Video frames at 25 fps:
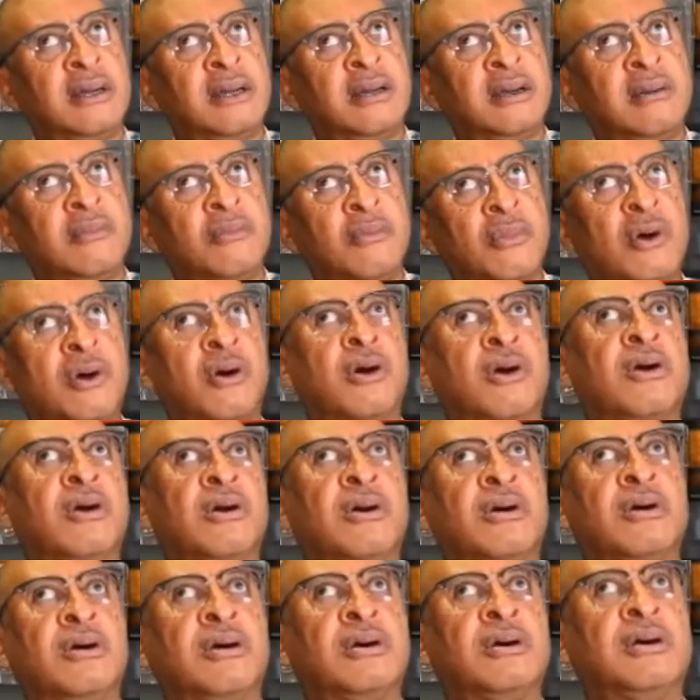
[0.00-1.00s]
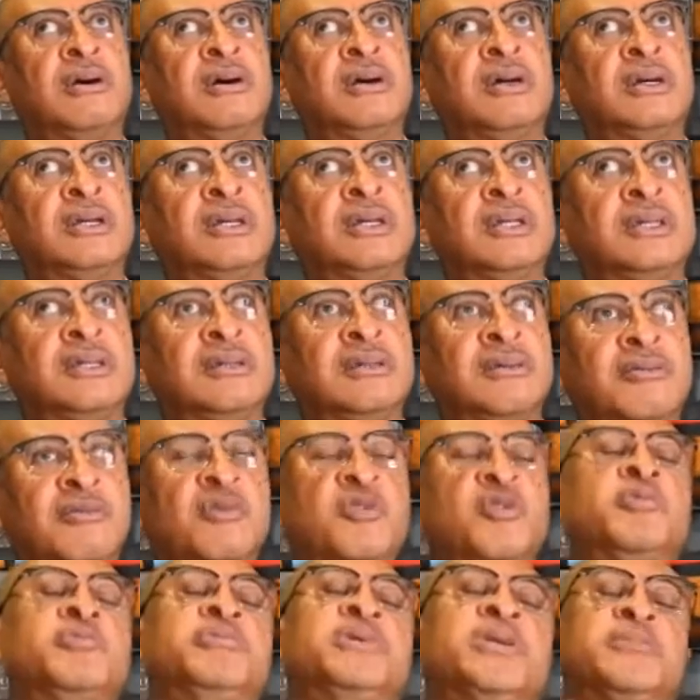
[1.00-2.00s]
more,
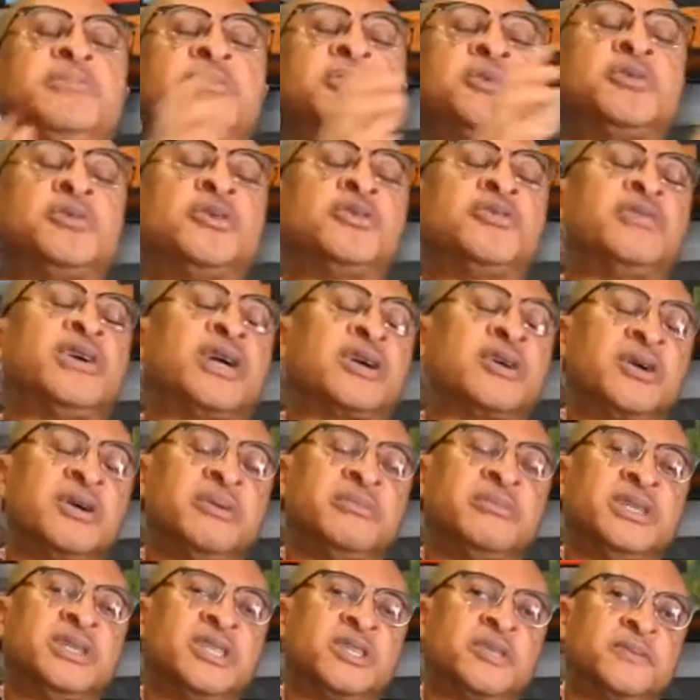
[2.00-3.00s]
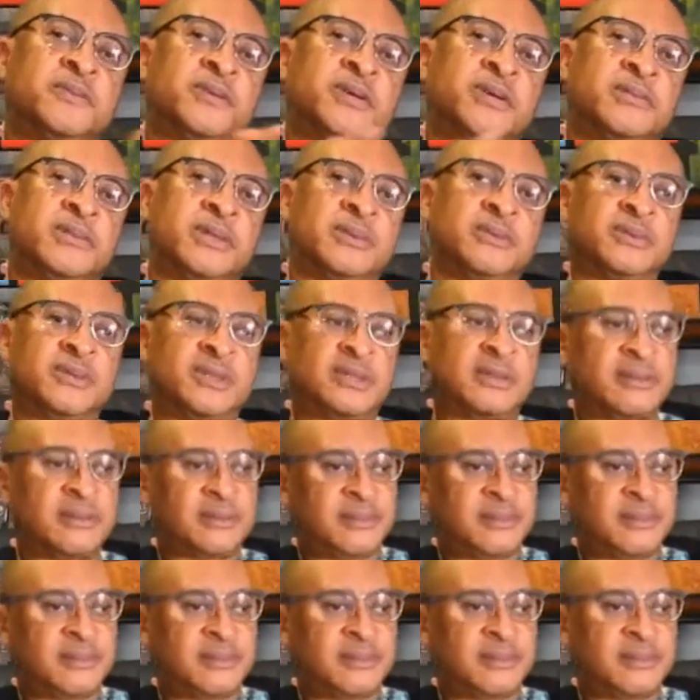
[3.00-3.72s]
we'll be able to overcome these problems.